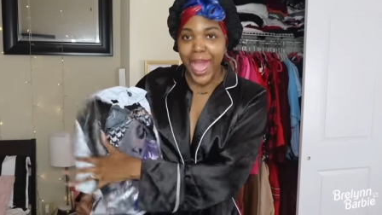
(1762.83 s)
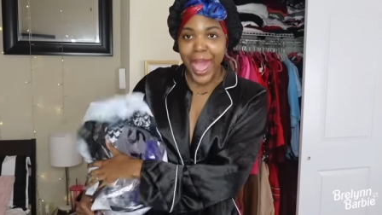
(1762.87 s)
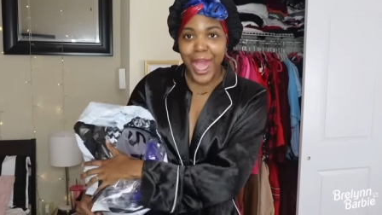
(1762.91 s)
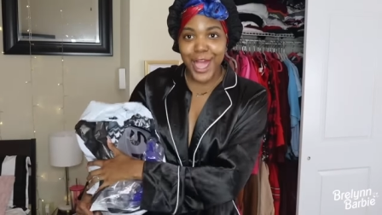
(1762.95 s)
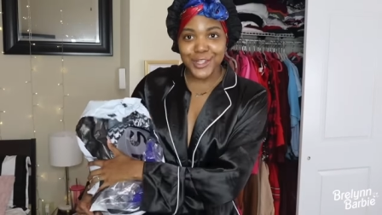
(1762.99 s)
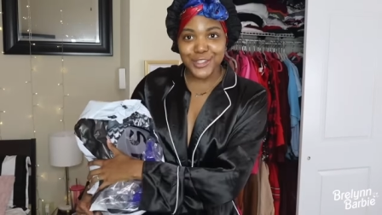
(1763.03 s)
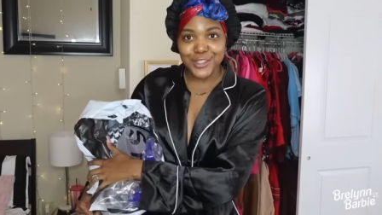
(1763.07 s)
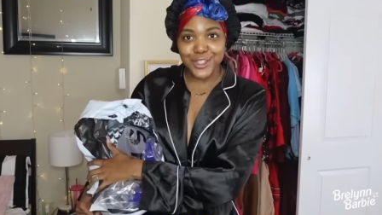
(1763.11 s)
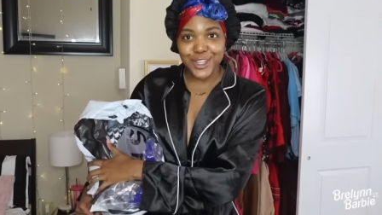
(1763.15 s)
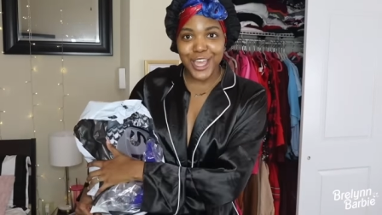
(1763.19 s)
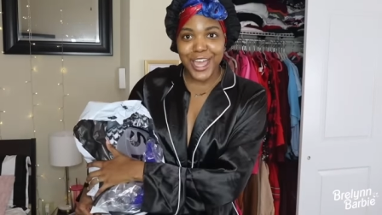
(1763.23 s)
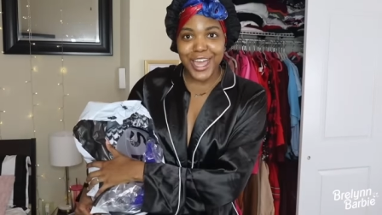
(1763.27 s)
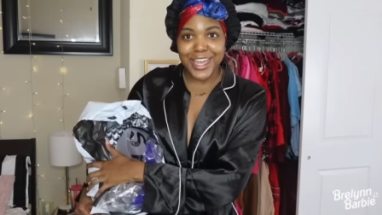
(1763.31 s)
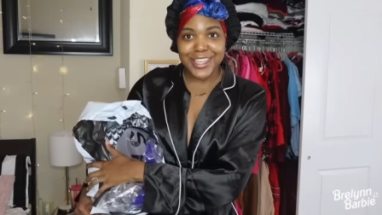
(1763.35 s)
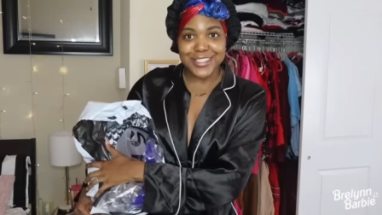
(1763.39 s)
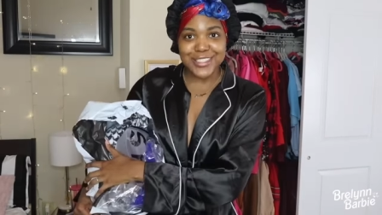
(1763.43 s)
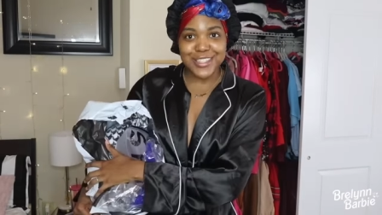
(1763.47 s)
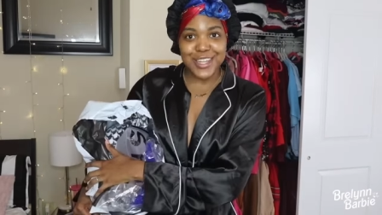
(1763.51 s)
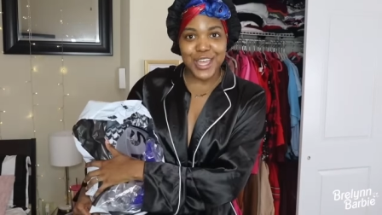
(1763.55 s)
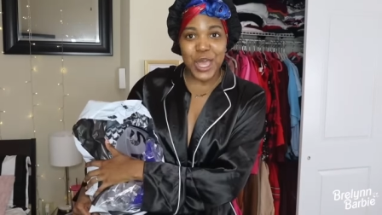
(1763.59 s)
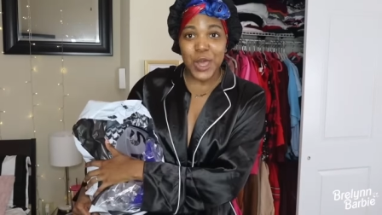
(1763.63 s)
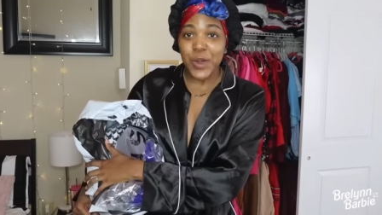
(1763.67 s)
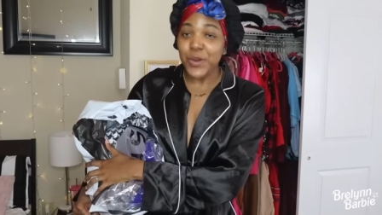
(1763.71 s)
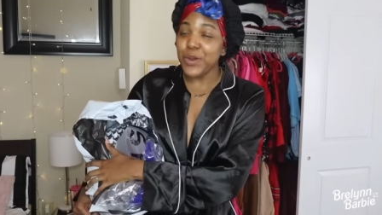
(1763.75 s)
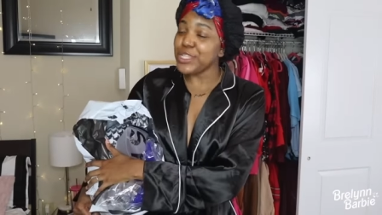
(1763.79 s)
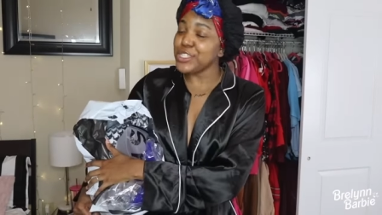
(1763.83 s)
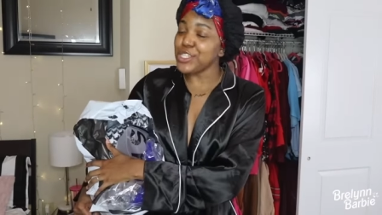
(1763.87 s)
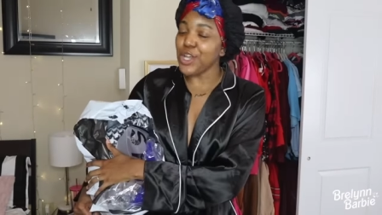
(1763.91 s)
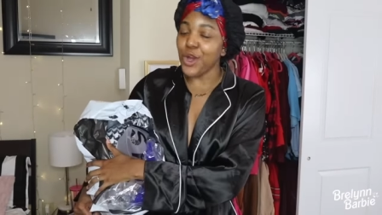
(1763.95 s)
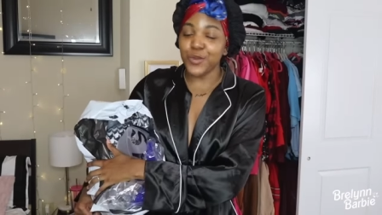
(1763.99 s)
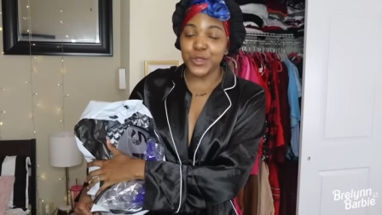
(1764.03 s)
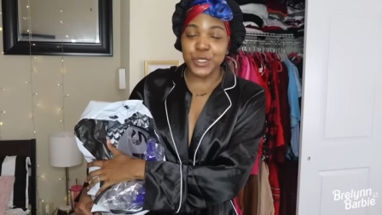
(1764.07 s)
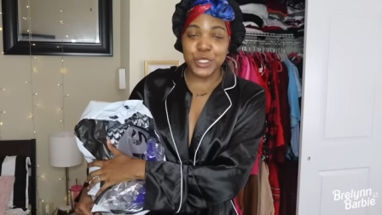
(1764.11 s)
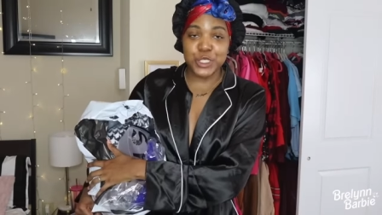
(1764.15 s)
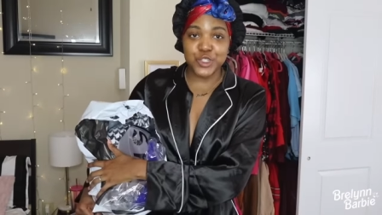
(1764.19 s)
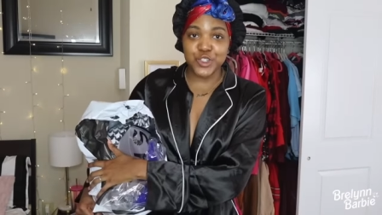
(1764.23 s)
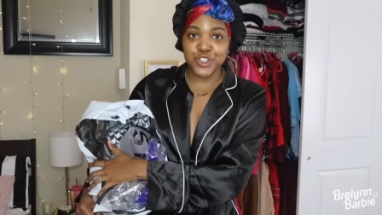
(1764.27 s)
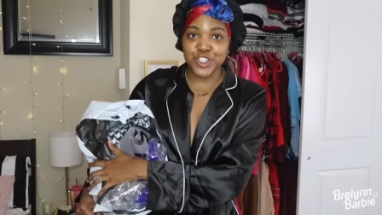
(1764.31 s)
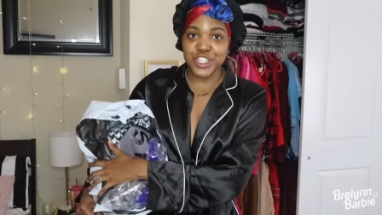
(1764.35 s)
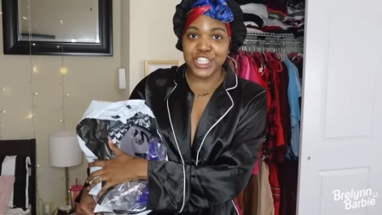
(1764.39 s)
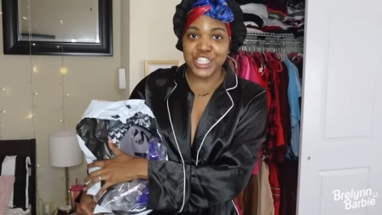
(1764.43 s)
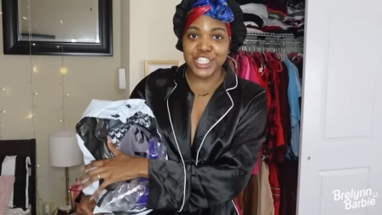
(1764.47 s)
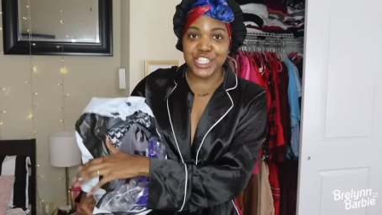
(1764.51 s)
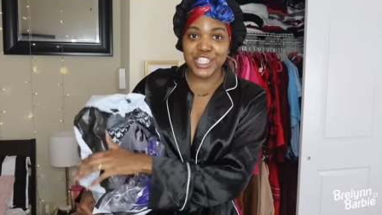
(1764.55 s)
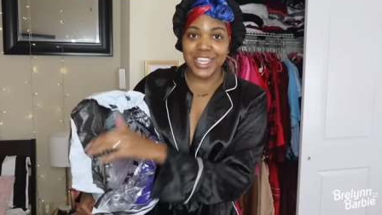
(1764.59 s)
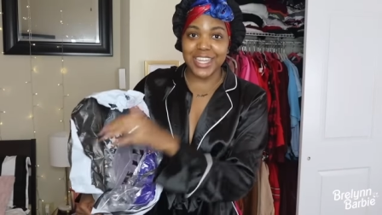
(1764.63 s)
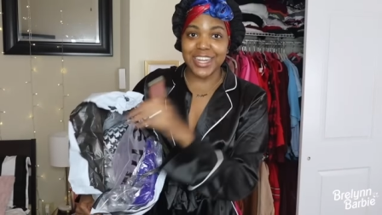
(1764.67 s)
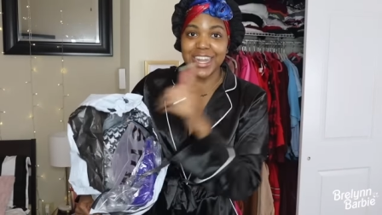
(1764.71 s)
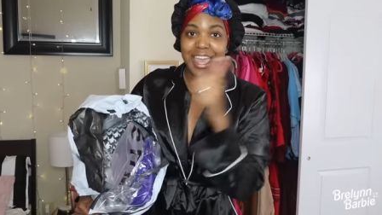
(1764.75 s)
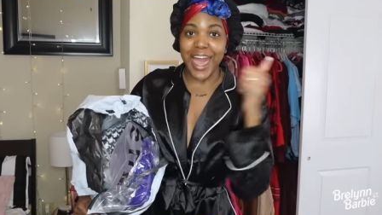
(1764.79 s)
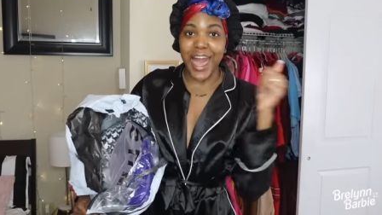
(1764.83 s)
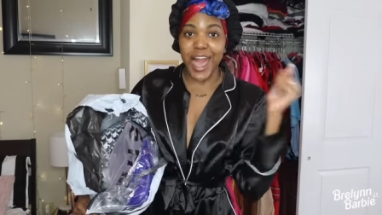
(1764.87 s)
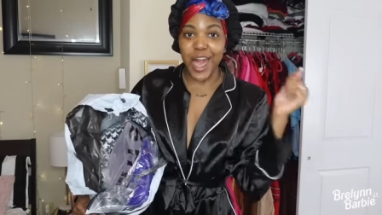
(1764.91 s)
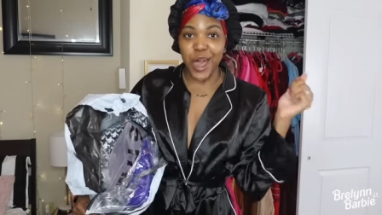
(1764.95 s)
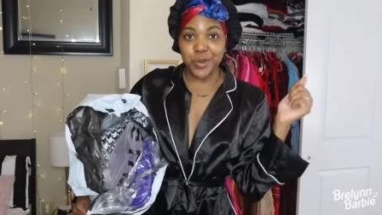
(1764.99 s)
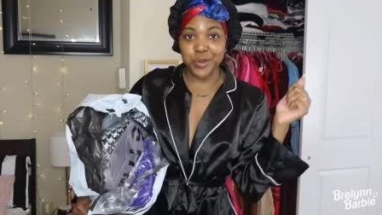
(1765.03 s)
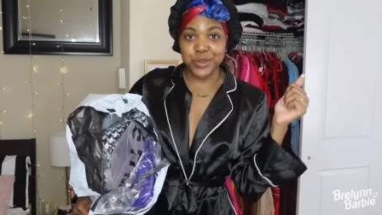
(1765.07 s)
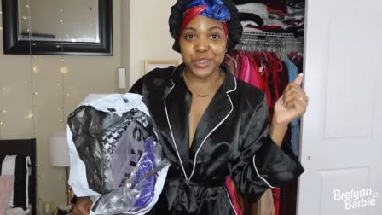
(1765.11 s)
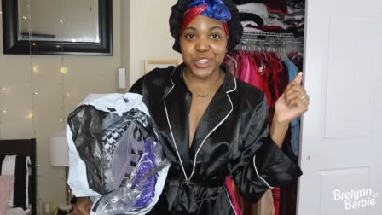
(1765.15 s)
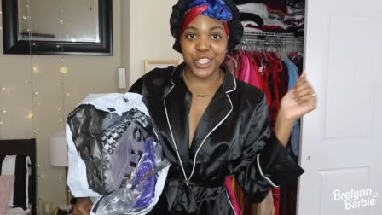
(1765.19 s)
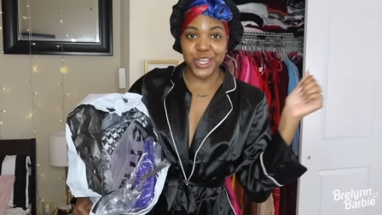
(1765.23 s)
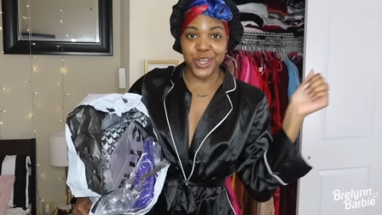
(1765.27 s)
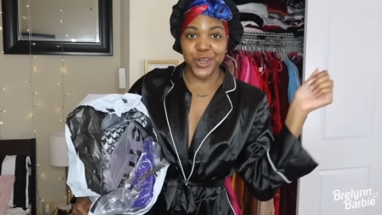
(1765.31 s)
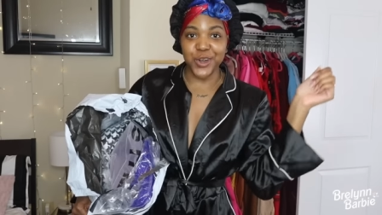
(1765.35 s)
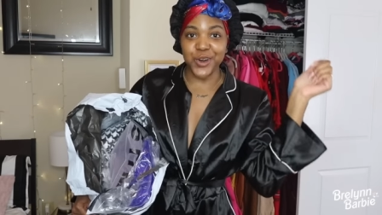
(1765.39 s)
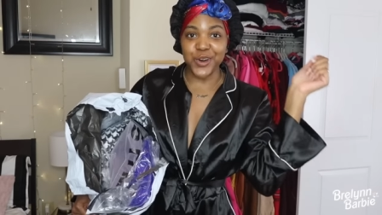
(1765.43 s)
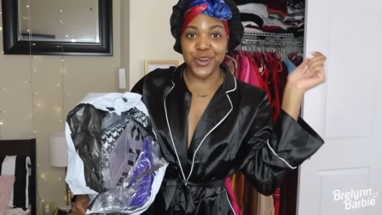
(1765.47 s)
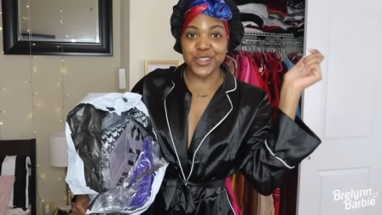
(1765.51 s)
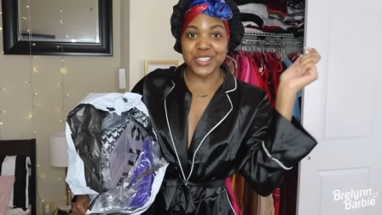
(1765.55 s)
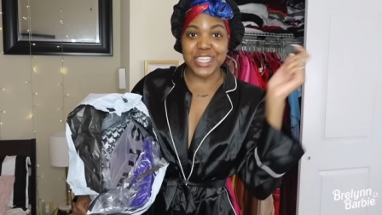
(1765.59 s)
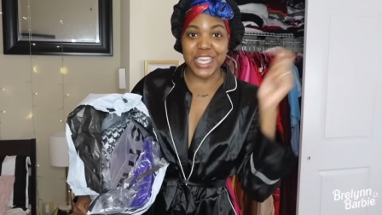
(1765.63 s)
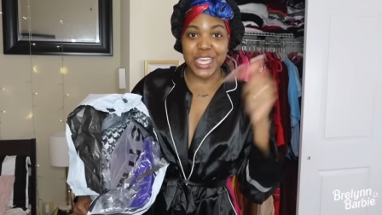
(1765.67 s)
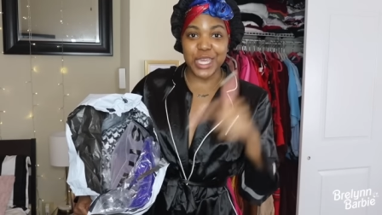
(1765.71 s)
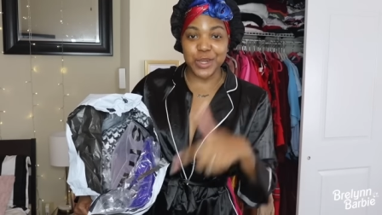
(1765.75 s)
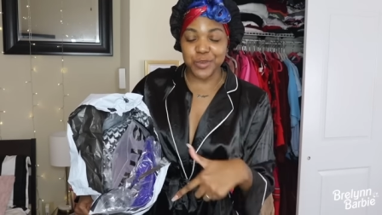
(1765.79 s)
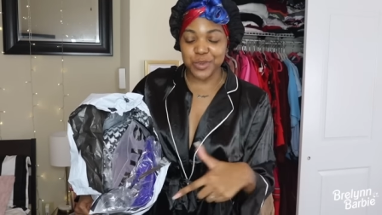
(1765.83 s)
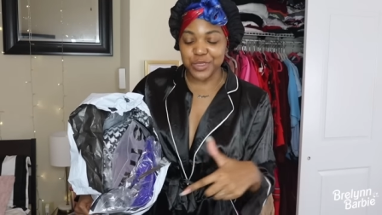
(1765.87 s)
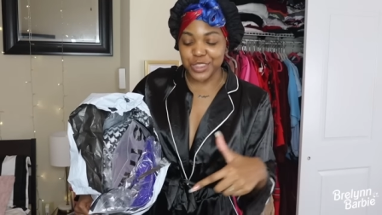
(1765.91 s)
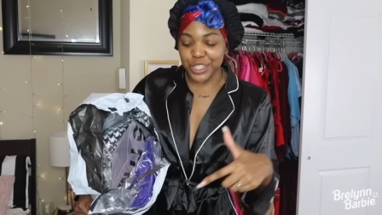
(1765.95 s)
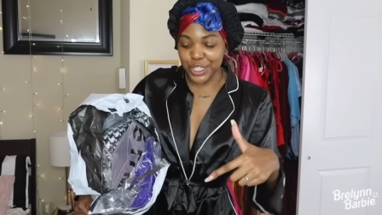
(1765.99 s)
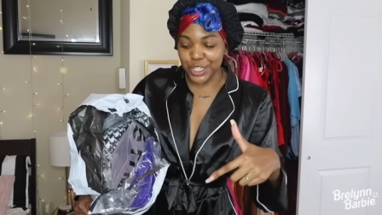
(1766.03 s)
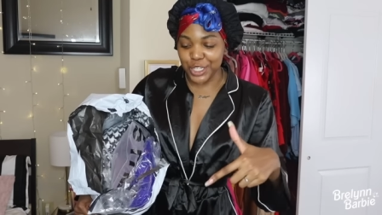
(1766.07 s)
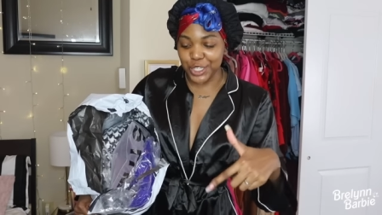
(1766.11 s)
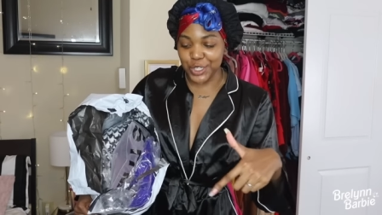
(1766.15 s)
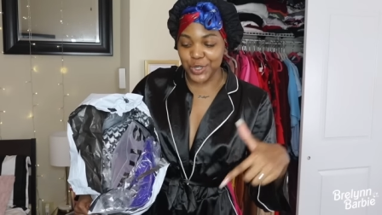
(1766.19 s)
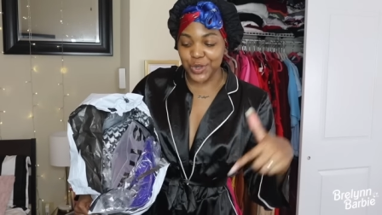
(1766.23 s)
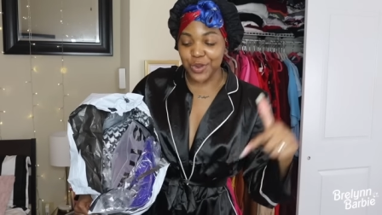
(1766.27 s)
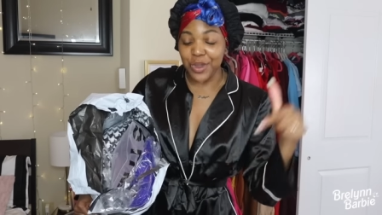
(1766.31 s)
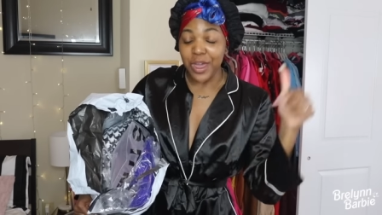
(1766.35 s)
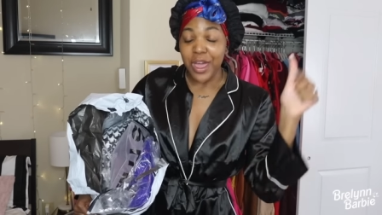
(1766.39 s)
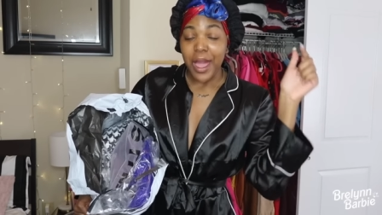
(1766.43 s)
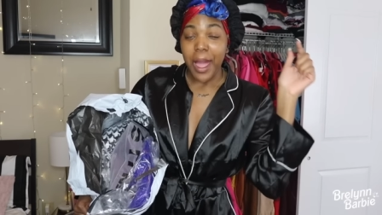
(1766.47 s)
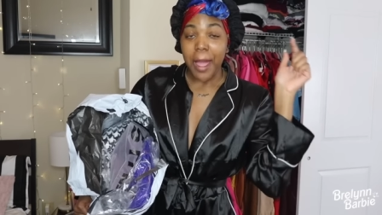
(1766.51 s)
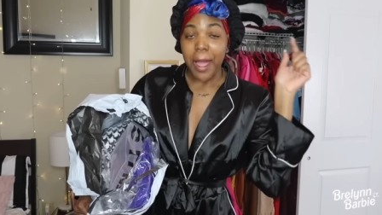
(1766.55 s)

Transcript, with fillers: As you guys know, it's only tradition, out with the old, in with the new.